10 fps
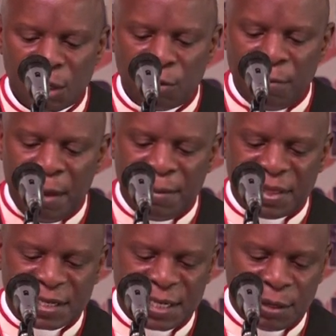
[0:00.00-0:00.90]
Remember
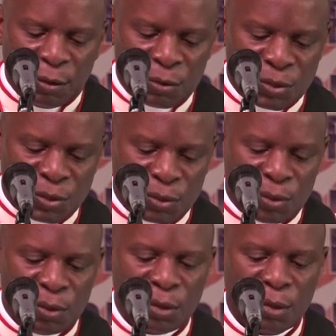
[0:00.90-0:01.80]
that he
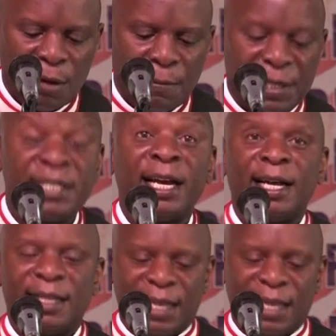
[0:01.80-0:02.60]
also, Peter,